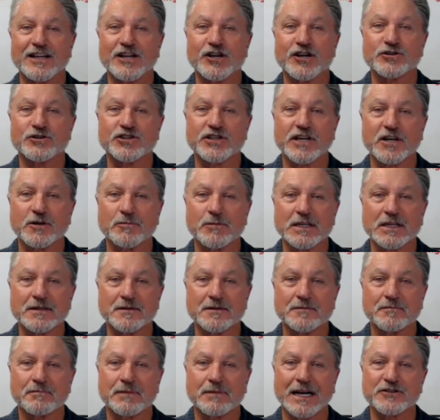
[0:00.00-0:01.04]
Hello,
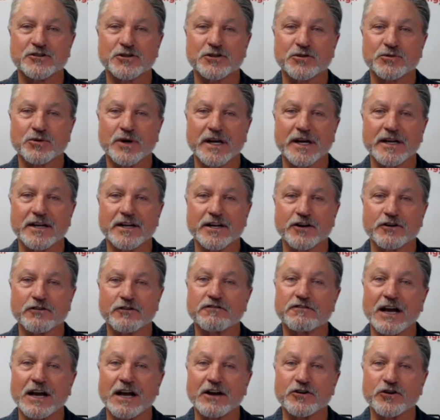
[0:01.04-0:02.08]
gentlemen. Patrick Ryan
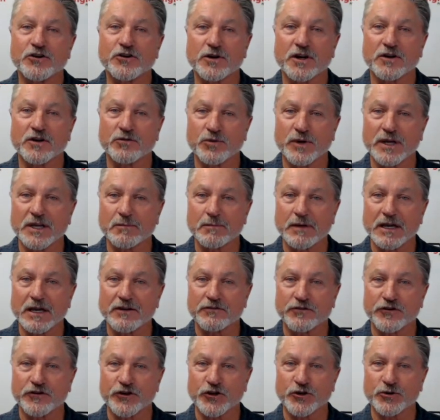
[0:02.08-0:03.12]
here, founder of
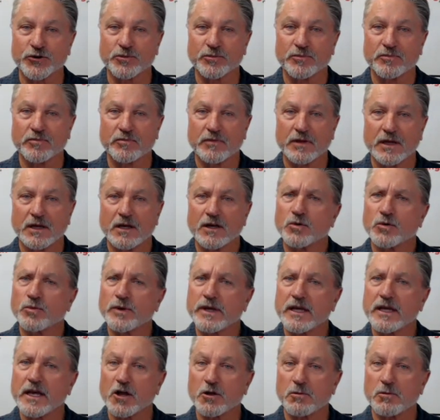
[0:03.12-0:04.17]
Wingman for You.
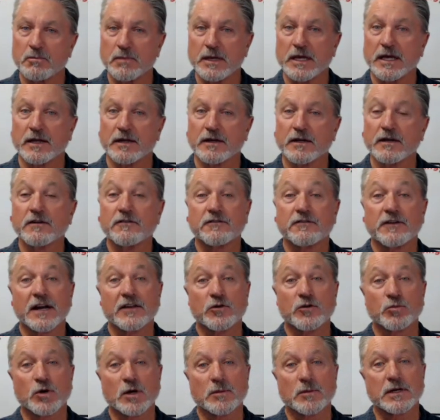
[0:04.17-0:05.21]
We help men
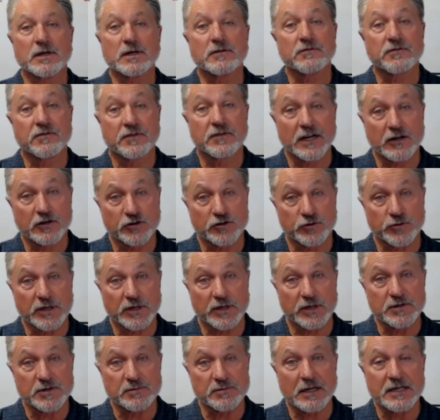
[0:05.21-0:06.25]
find the woman of their
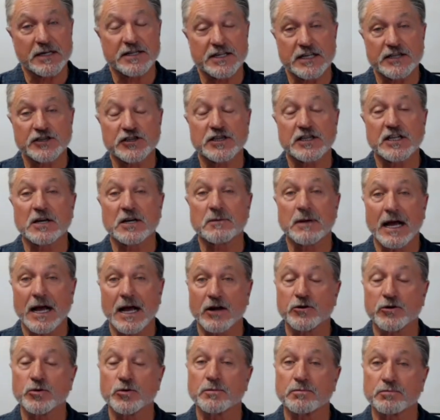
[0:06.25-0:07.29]
dreams by teaching them
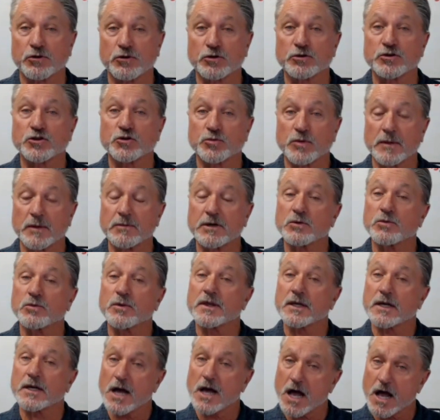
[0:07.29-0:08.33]
how to approach women
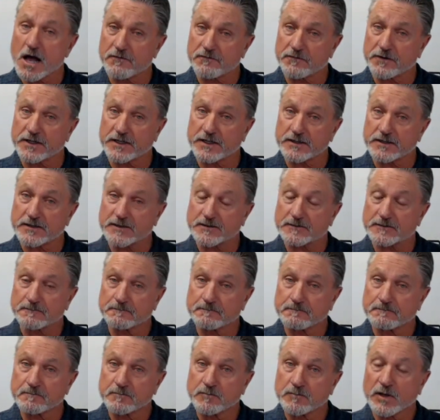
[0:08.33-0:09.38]
with confidence.